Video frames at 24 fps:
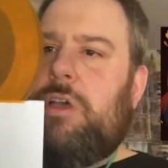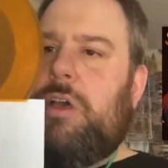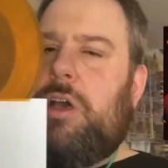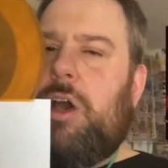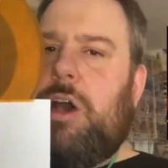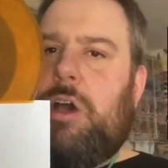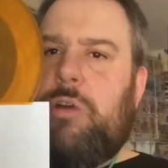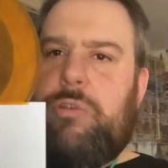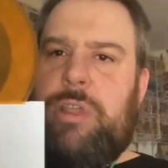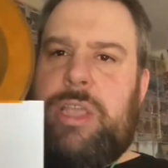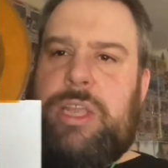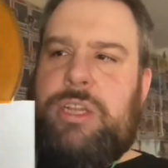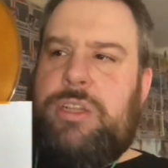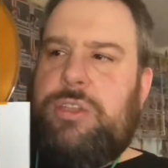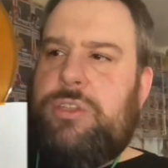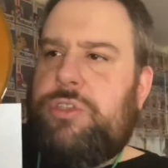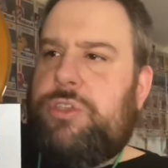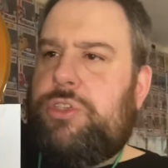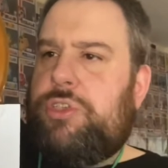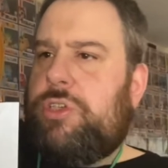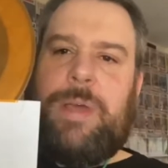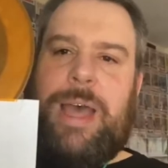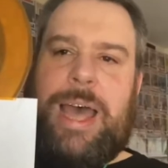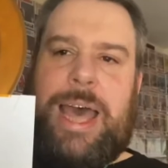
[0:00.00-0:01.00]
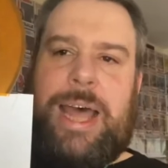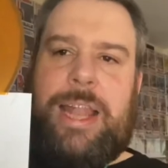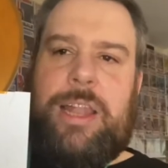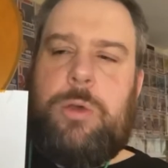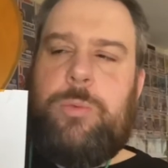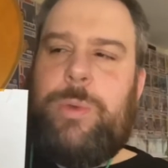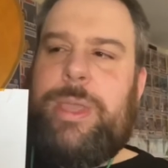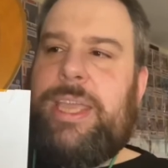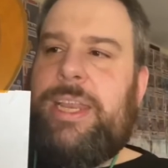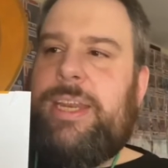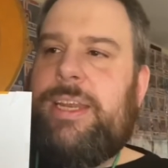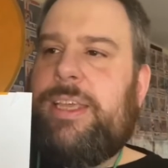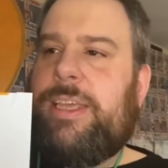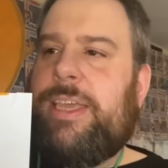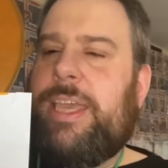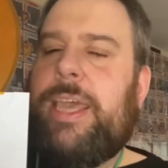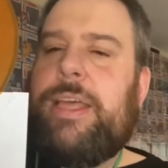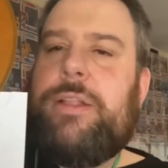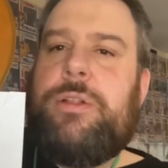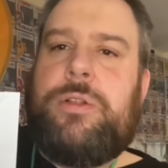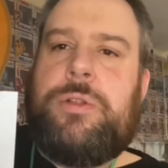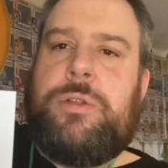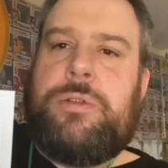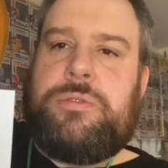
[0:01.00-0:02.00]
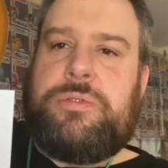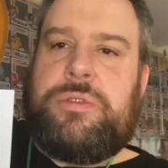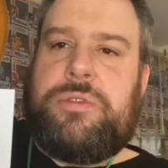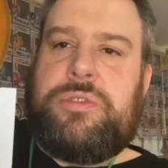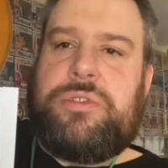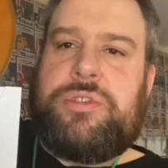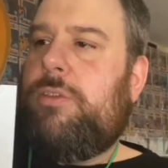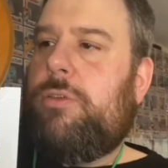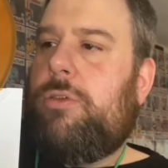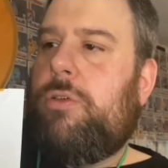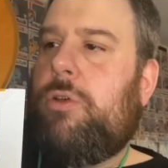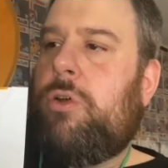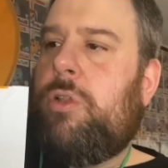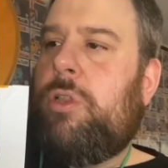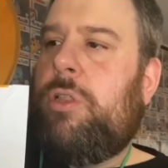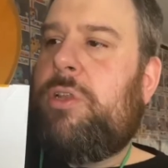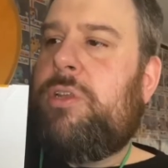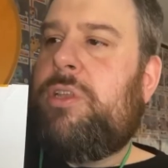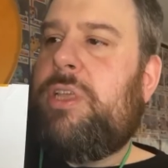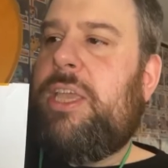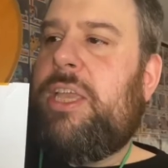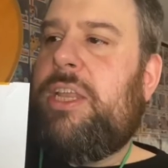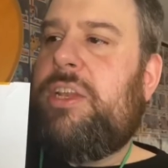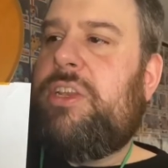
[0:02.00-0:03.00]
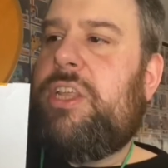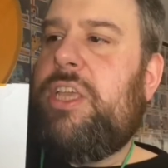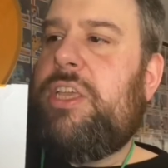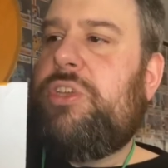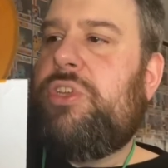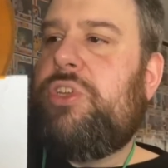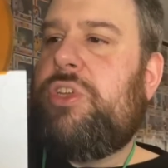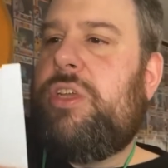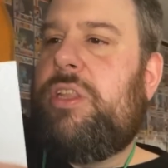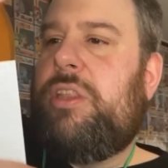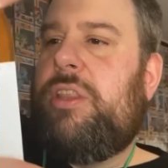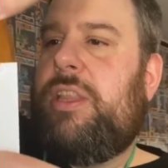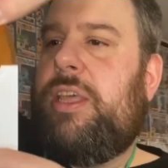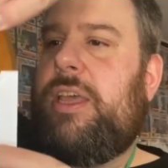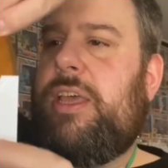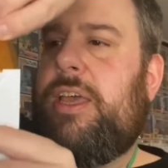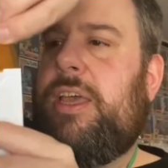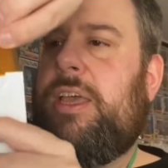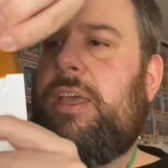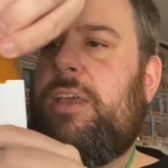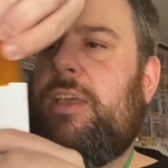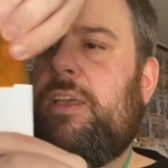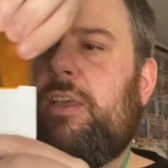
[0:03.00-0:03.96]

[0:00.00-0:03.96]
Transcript: orange Halloween Kills coloured edition there.